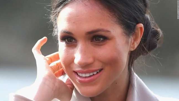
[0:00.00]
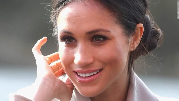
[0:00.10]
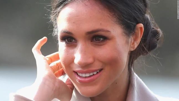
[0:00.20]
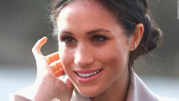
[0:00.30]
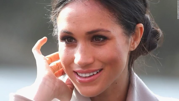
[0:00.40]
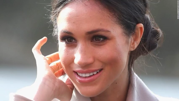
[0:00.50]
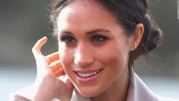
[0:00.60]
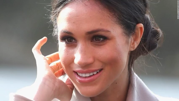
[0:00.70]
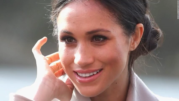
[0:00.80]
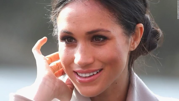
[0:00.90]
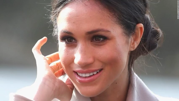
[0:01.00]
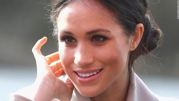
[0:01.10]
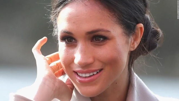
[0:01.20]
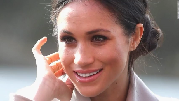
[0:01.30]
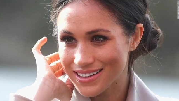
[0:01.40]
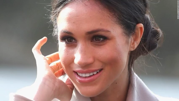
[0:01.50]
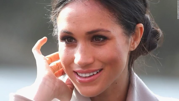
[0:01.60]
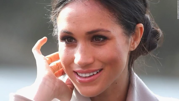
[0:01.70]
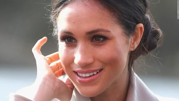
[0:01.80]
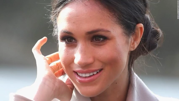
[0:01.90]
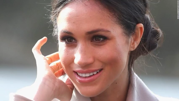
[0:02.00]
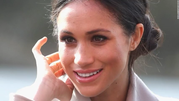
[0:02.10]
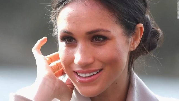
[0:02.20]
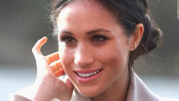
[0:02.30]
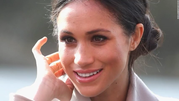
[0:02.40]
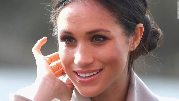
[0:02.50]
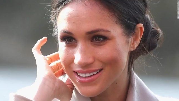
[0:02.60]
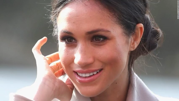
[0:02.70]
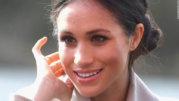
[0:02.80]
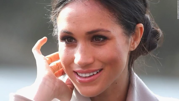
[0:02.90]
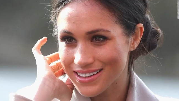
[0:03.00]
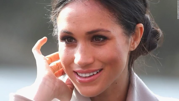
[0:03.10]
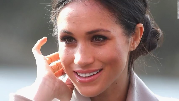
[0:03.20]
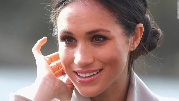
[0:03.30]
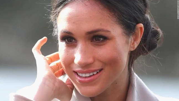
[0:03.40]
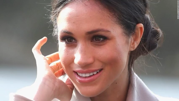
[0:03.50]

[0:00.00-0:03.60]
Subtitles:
[no speech]